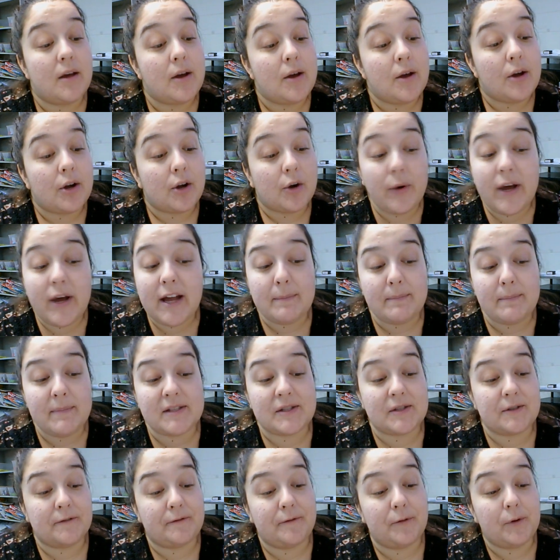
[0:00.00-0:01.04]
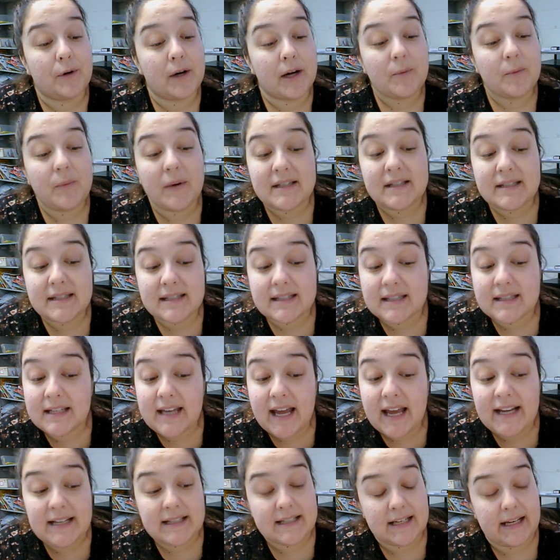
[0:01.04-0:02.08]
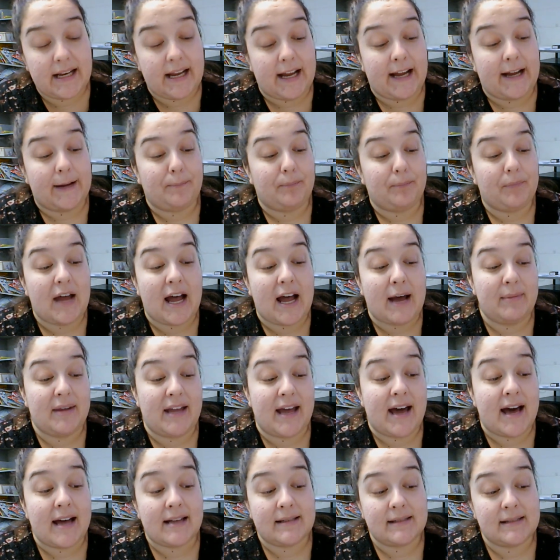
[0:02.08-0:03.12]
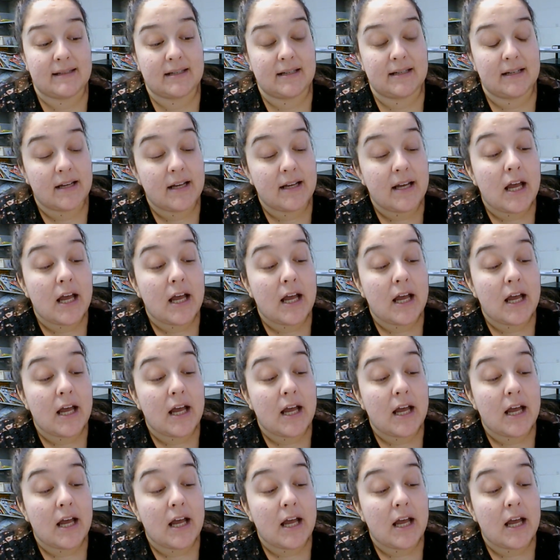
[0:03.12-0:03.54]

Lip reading: Quick, Mr. Ford, what's the date today? Abby asked.